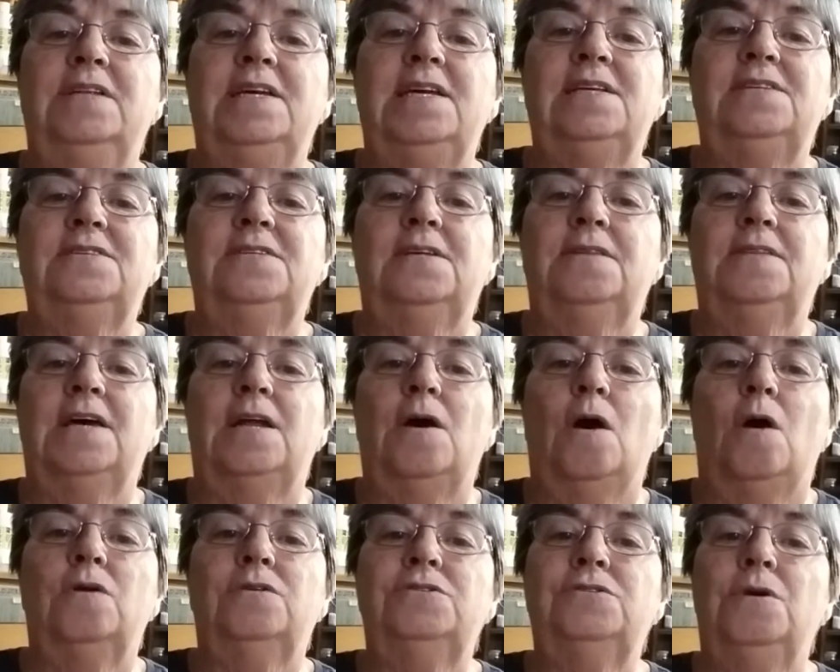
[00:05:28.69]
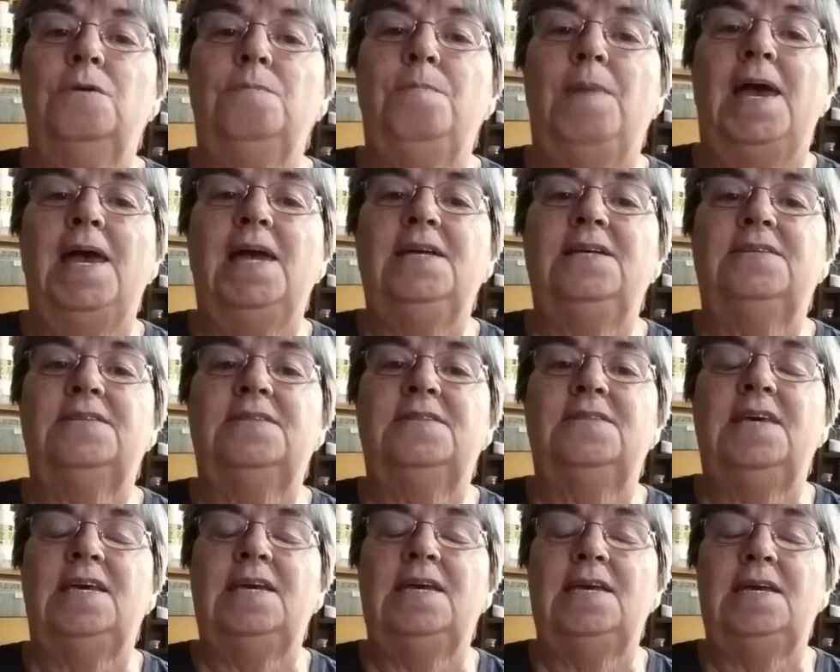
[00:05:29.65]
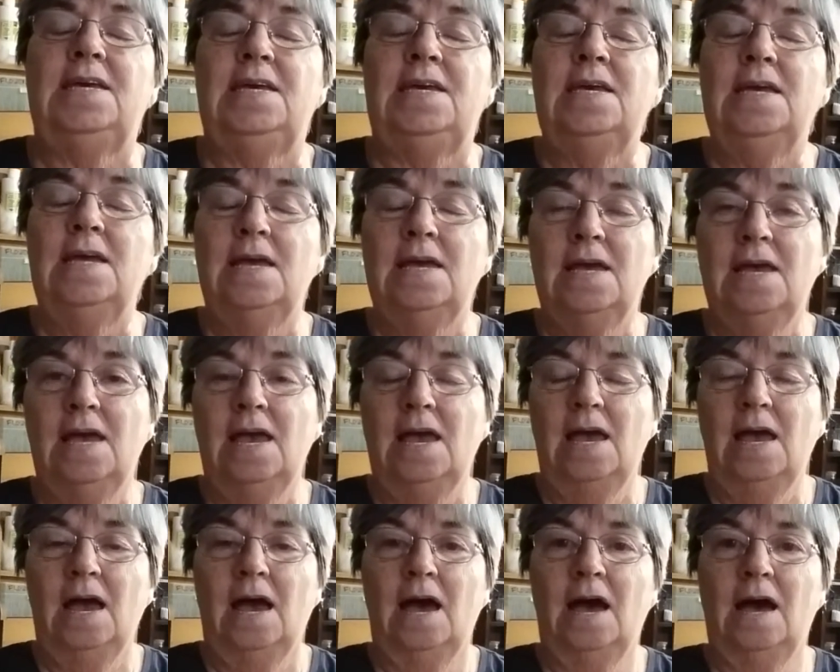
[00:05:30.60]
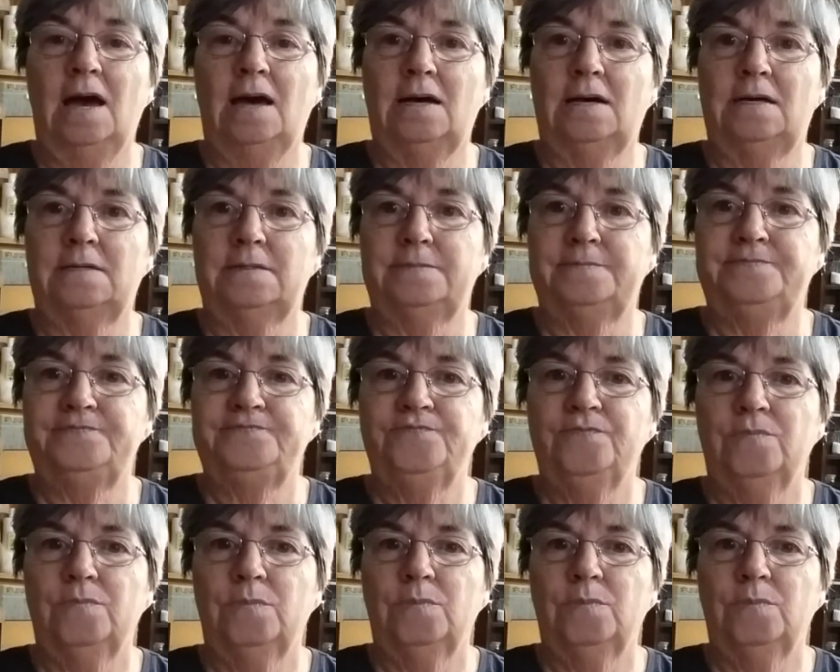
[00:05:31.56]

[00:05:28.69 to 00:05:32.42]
Lisa that also makes the um,